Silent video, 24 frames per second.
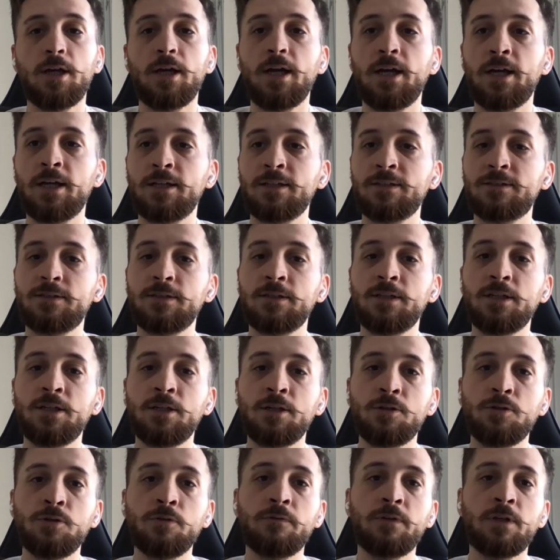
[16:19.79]
and
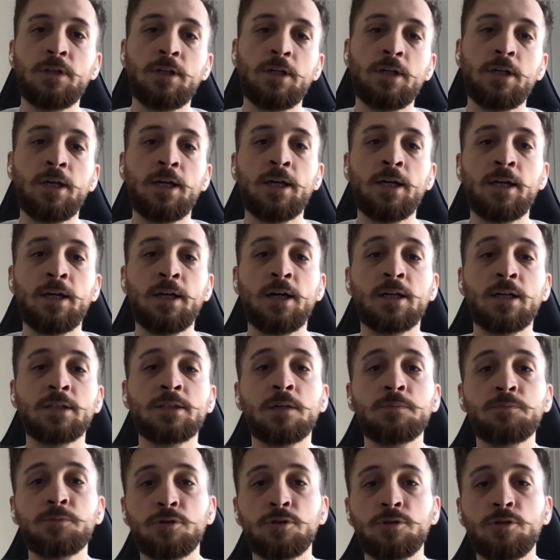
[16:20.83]
you will
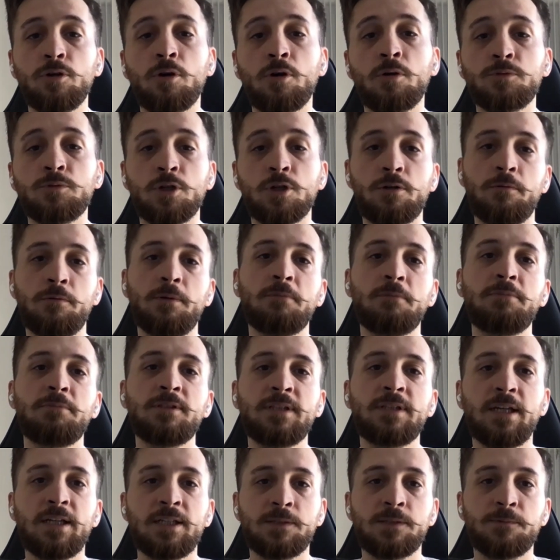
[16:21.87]
adapt to the
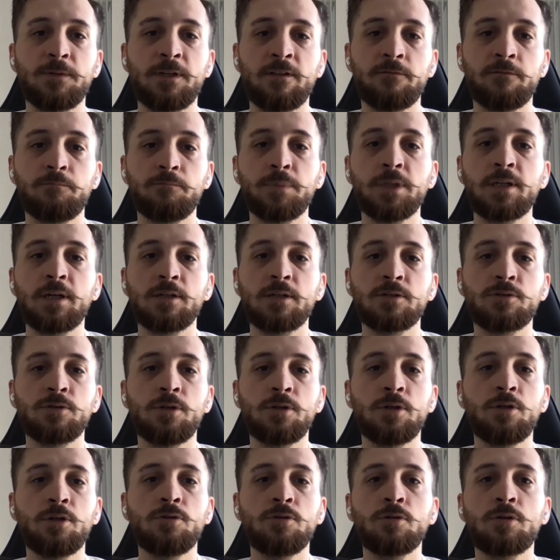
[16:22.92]
observability as well, because uh,
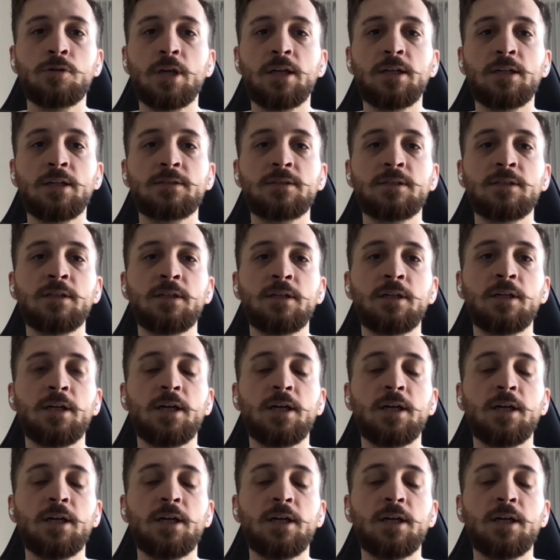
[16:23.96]
you cannot